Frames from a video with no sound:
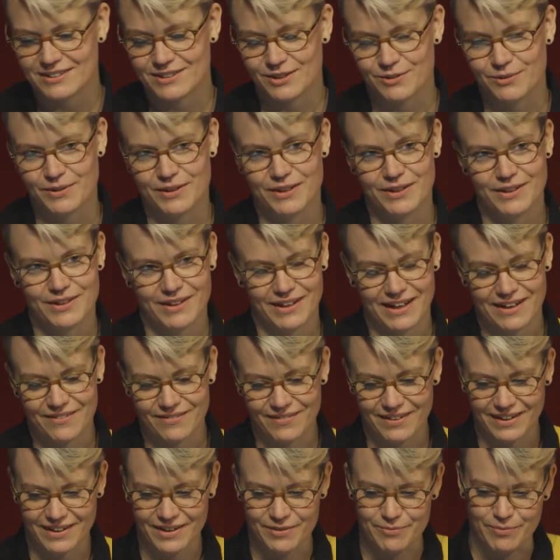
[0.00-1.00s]
So we have
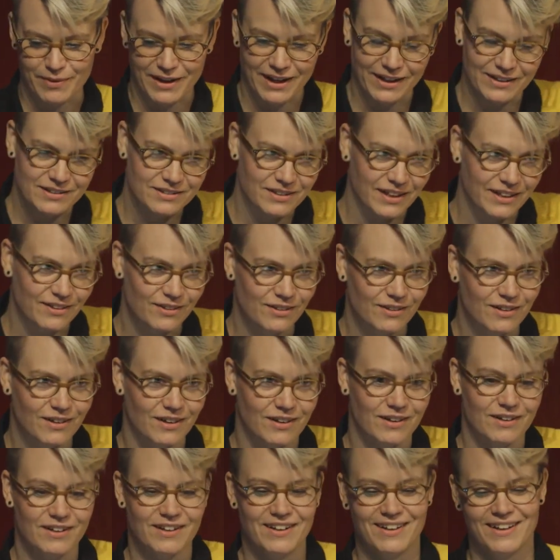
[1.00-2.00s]
like a black title
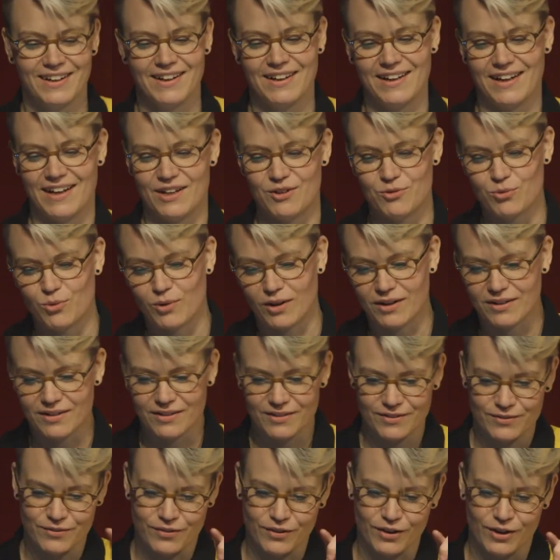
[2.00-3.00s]
card and one
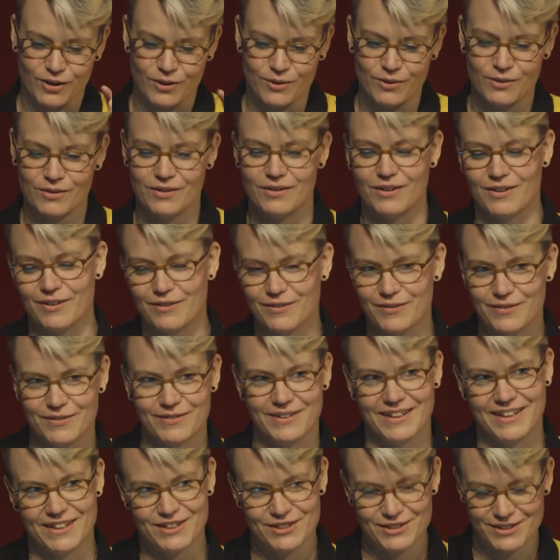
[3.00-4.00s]
flow of
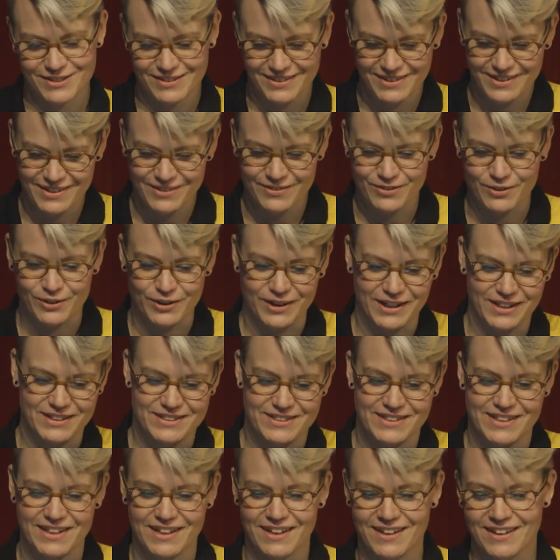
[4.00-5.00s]
for each
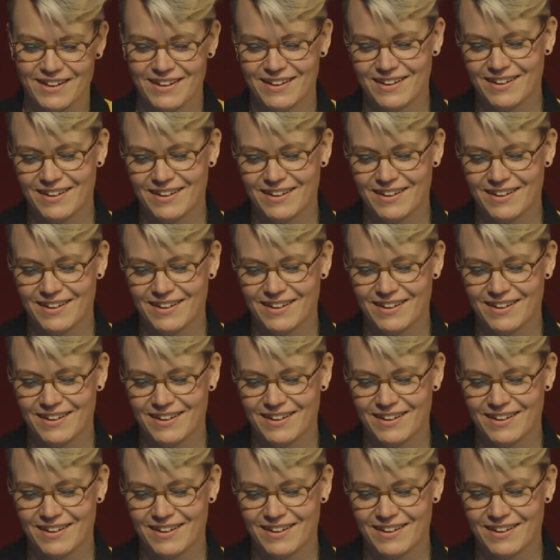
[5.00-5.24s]
thing